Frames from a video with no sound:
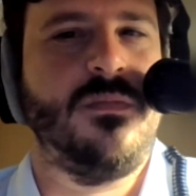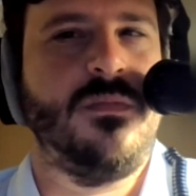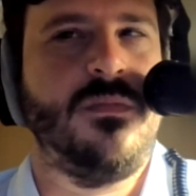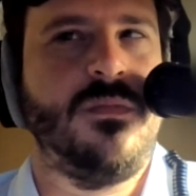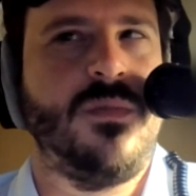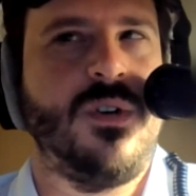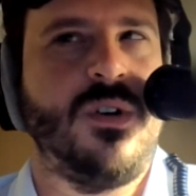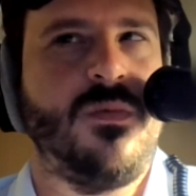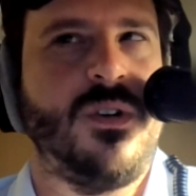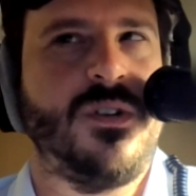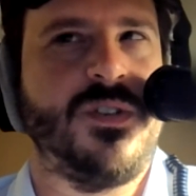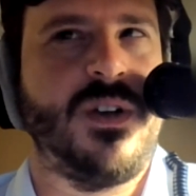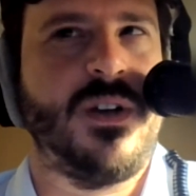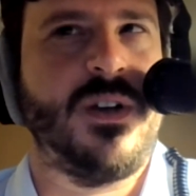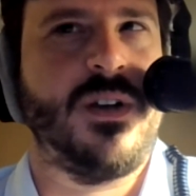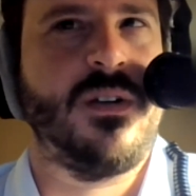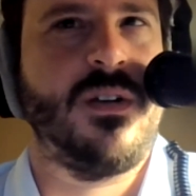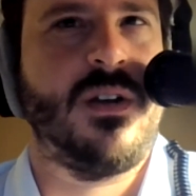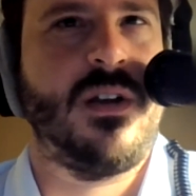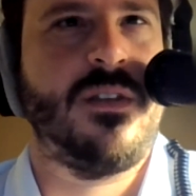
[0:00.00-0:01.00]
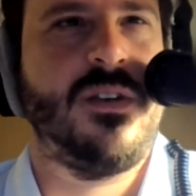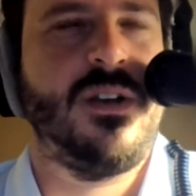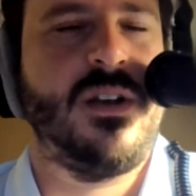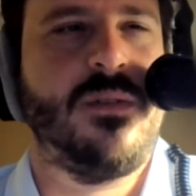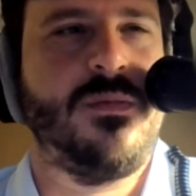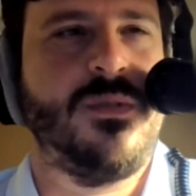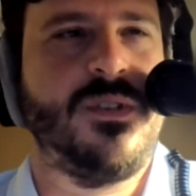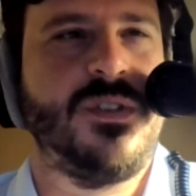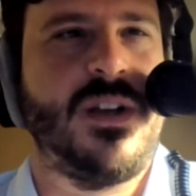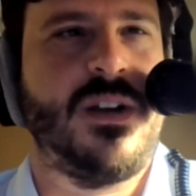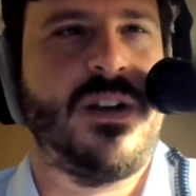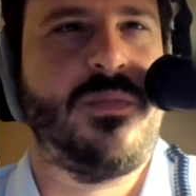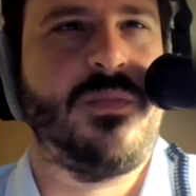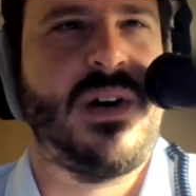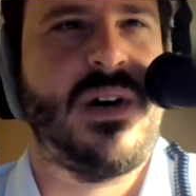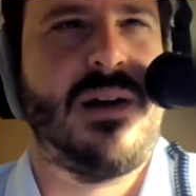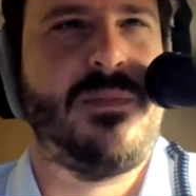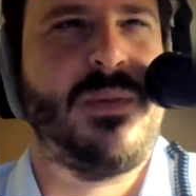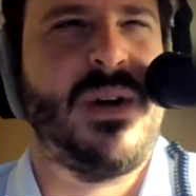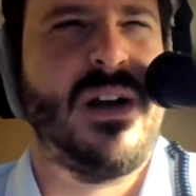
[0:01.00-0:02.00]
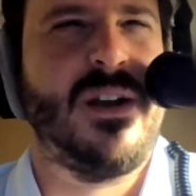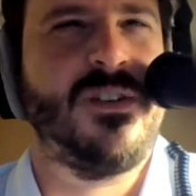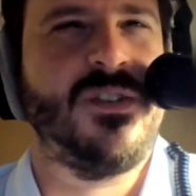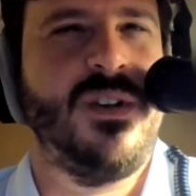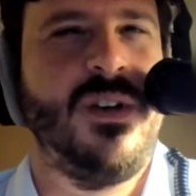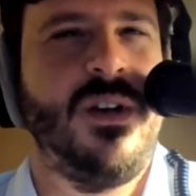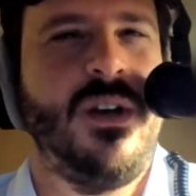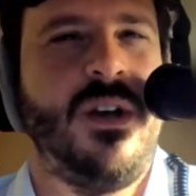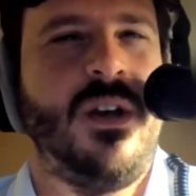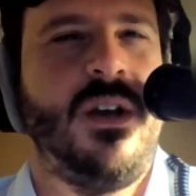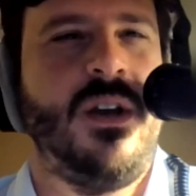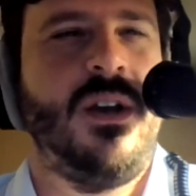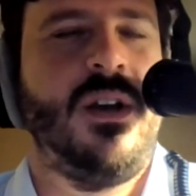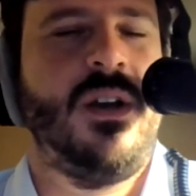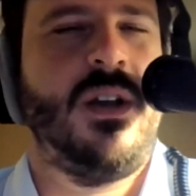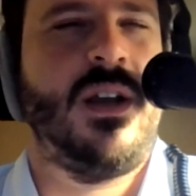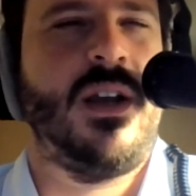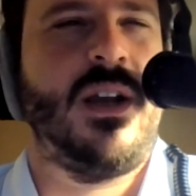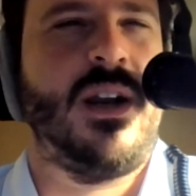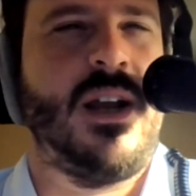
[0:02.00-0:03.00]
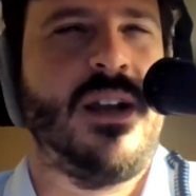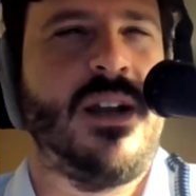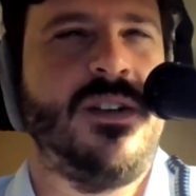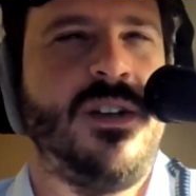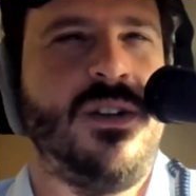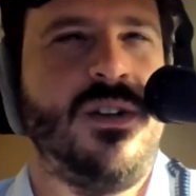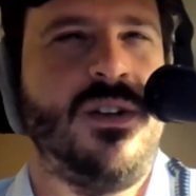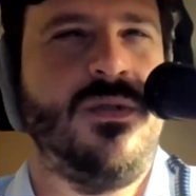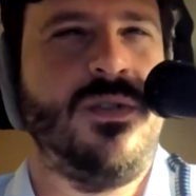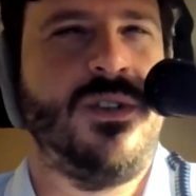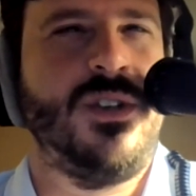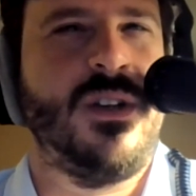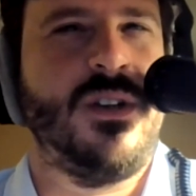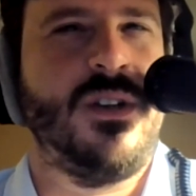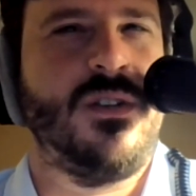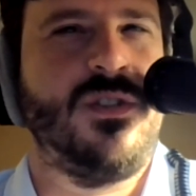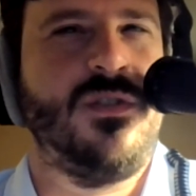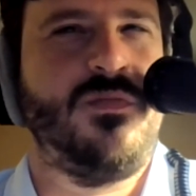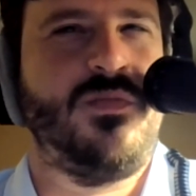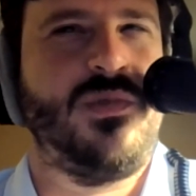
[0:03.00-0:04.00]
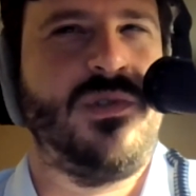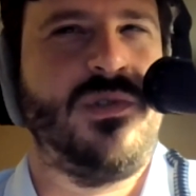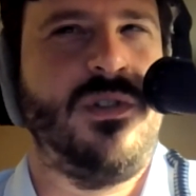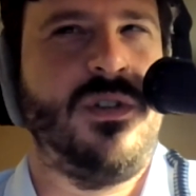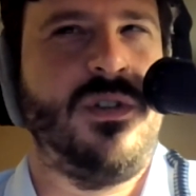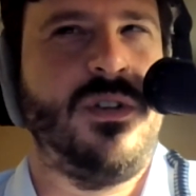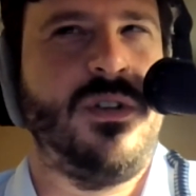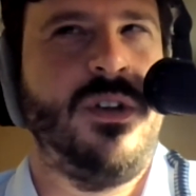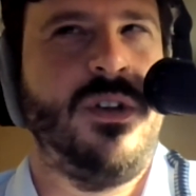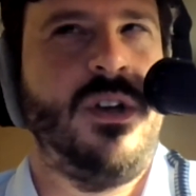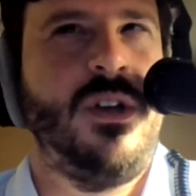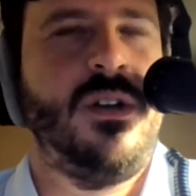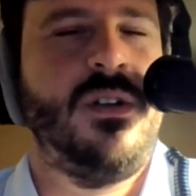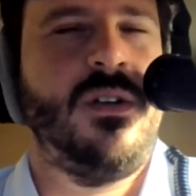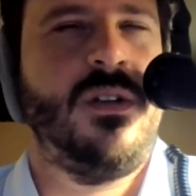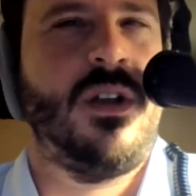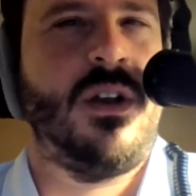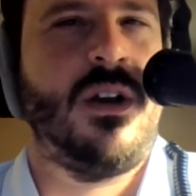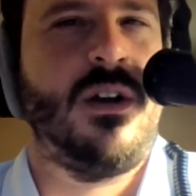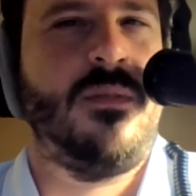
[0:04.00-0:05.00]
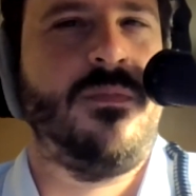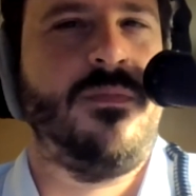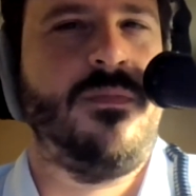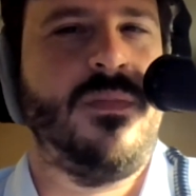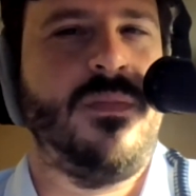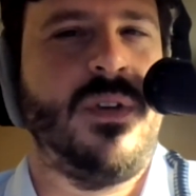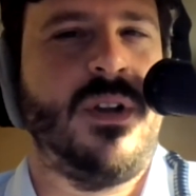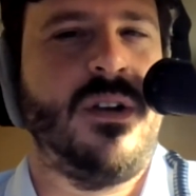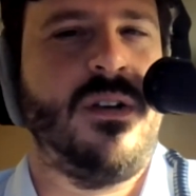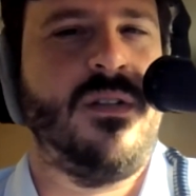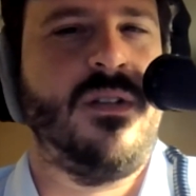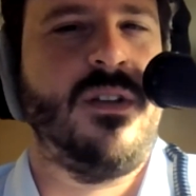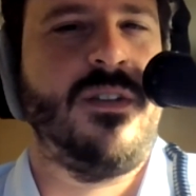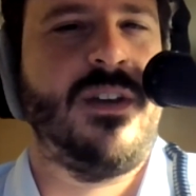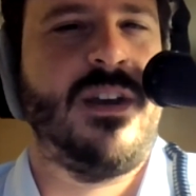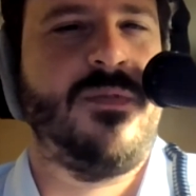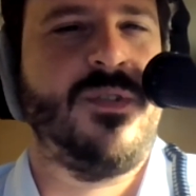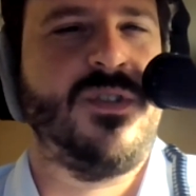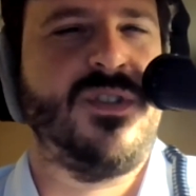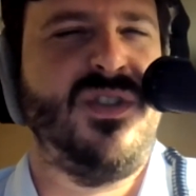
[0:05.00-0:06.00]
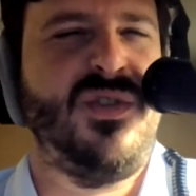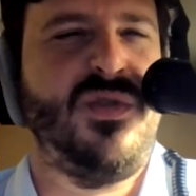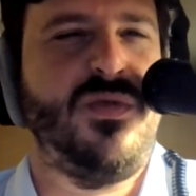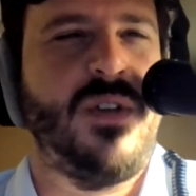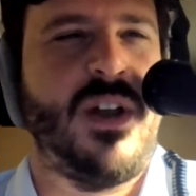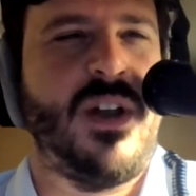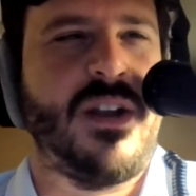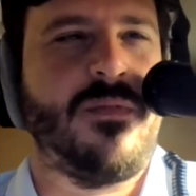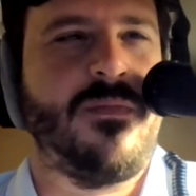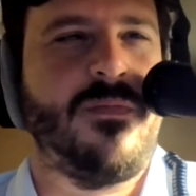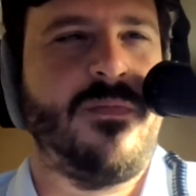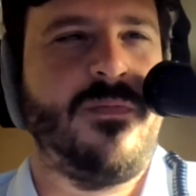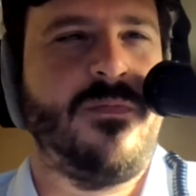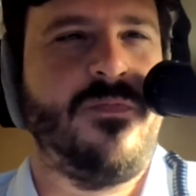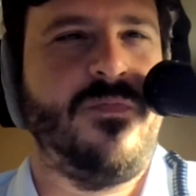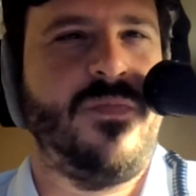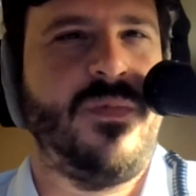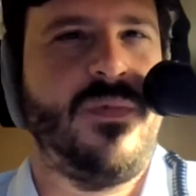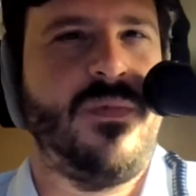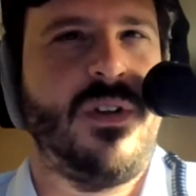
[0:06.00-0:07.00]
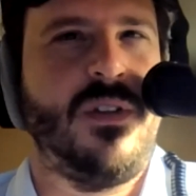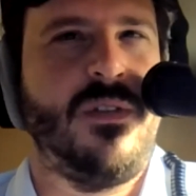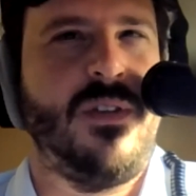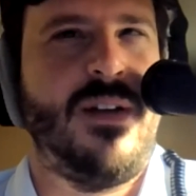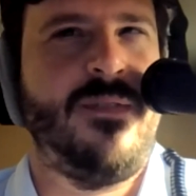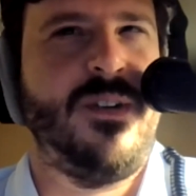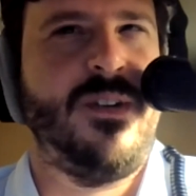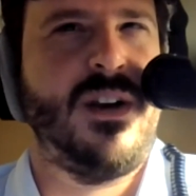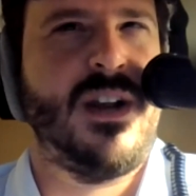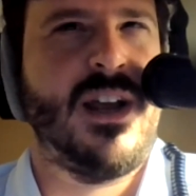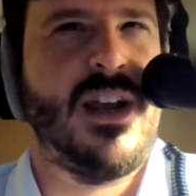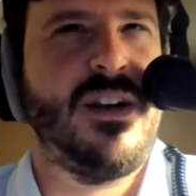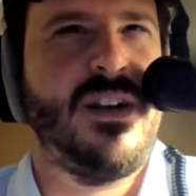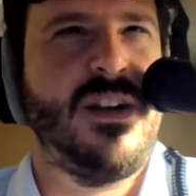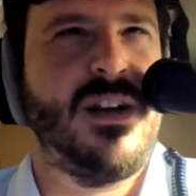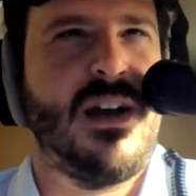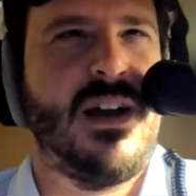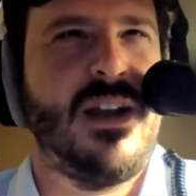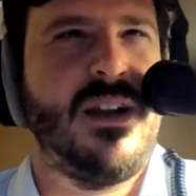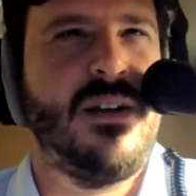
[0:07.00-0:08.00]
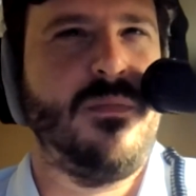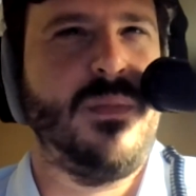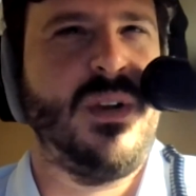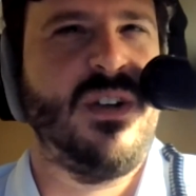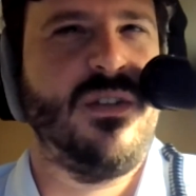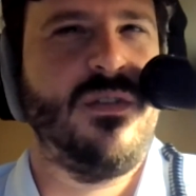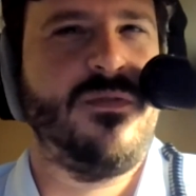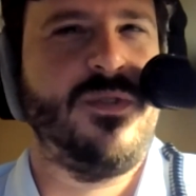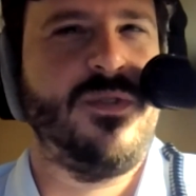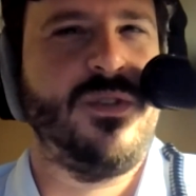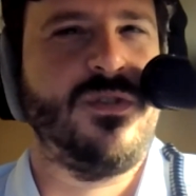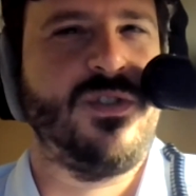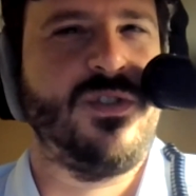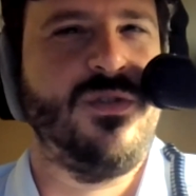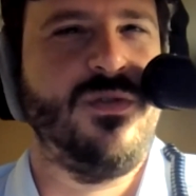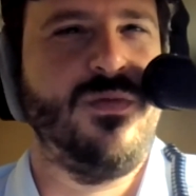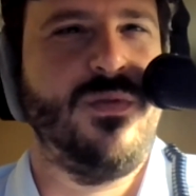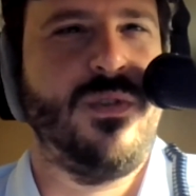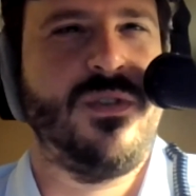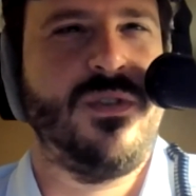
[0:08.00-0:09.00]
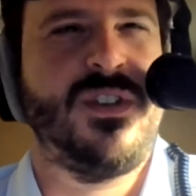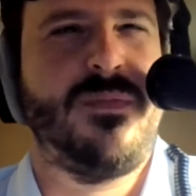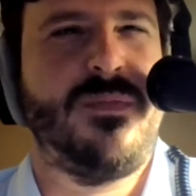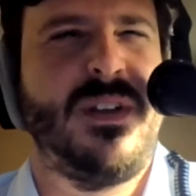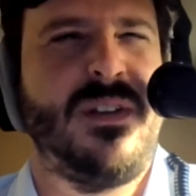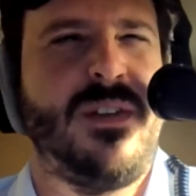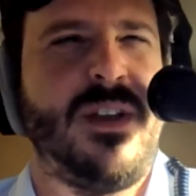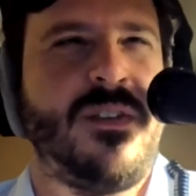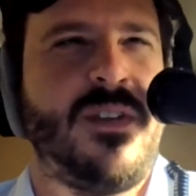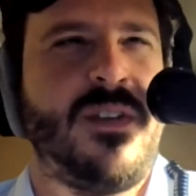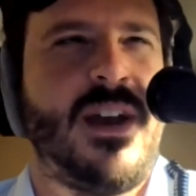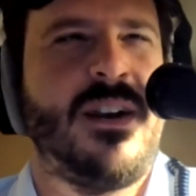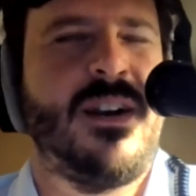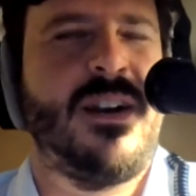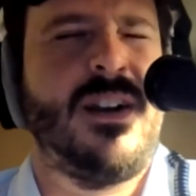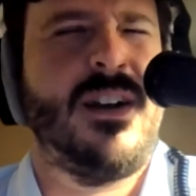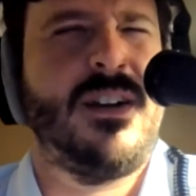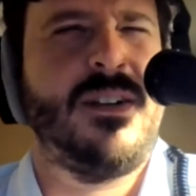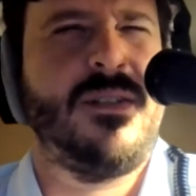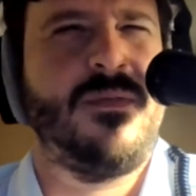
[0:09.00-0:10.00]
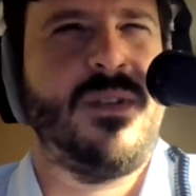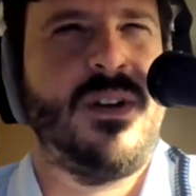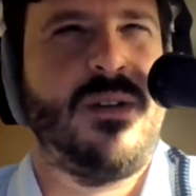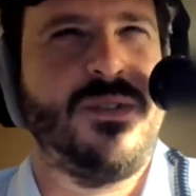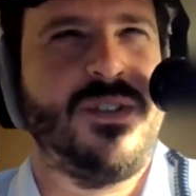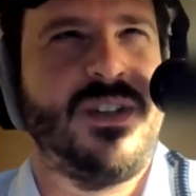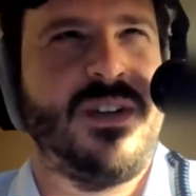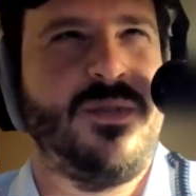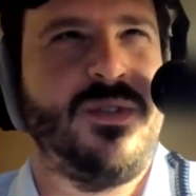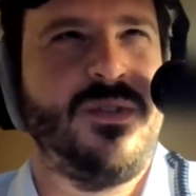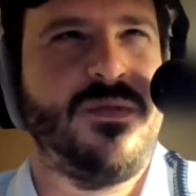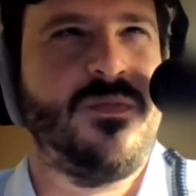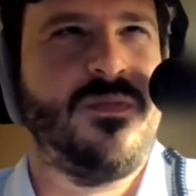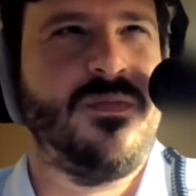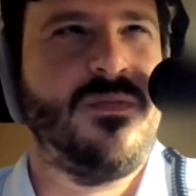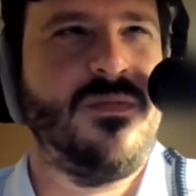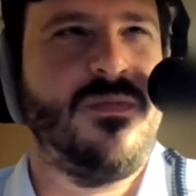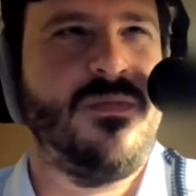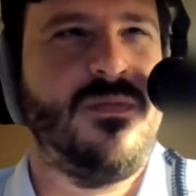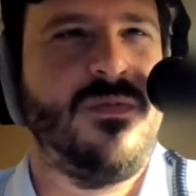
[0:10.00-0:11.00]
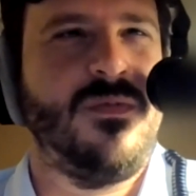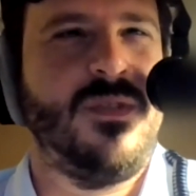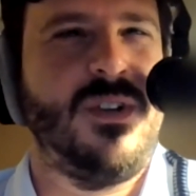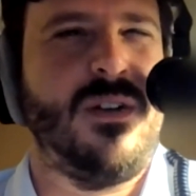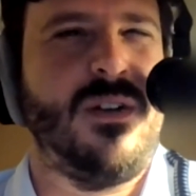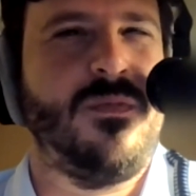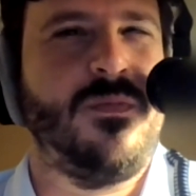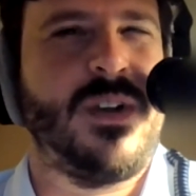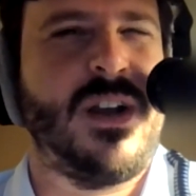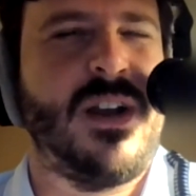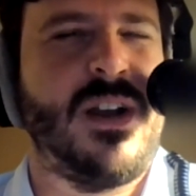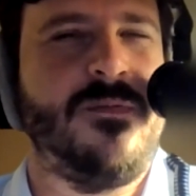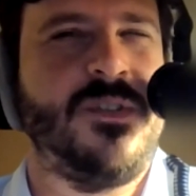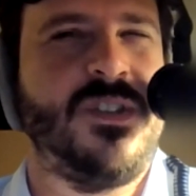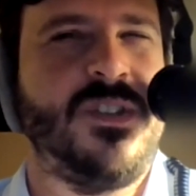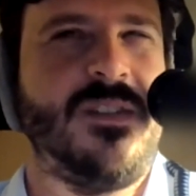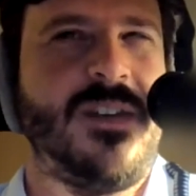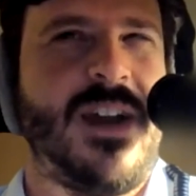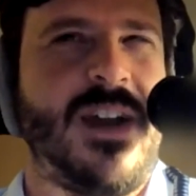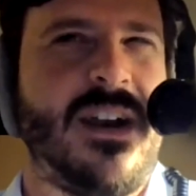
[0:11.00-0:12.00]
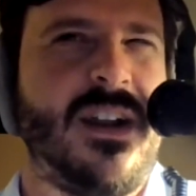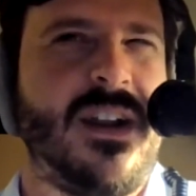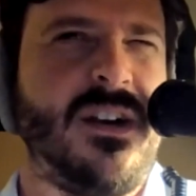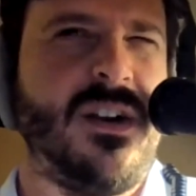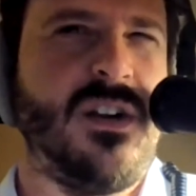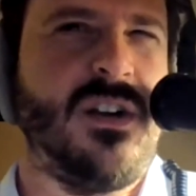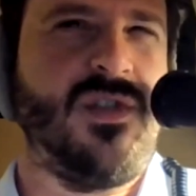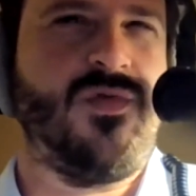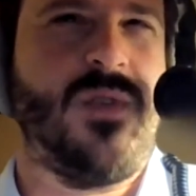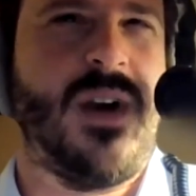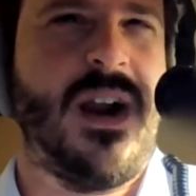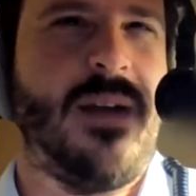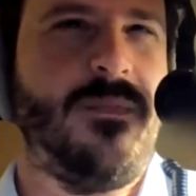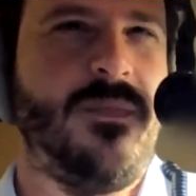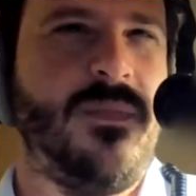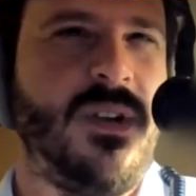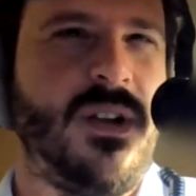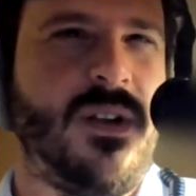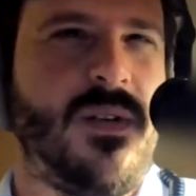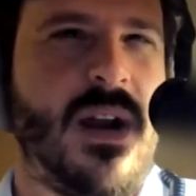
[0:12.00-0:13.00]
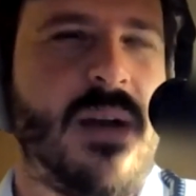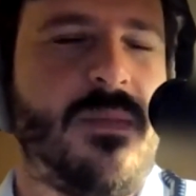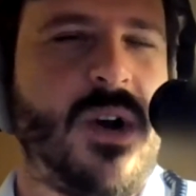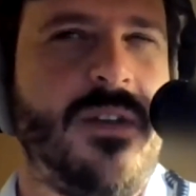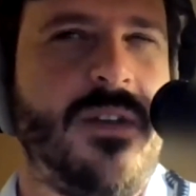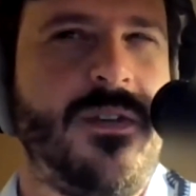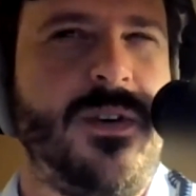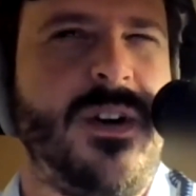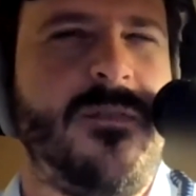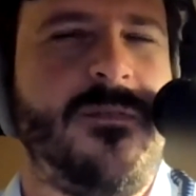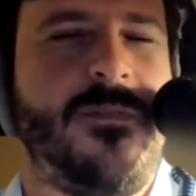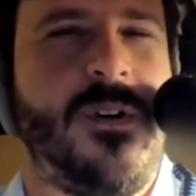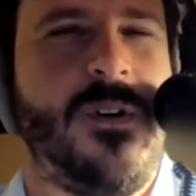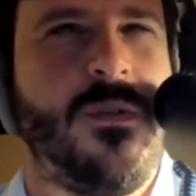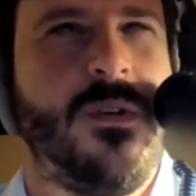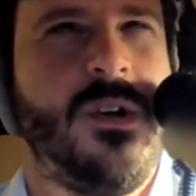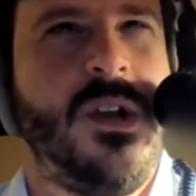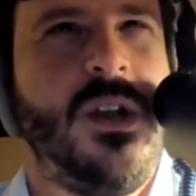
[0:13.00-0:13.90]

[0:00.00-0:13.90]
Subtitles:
where was I? I think I was at a Popeyes, and I did use it to pull, and they have this new like $11.99 meal for 2 or something like that, and I was able to, kind of see that and grab other info.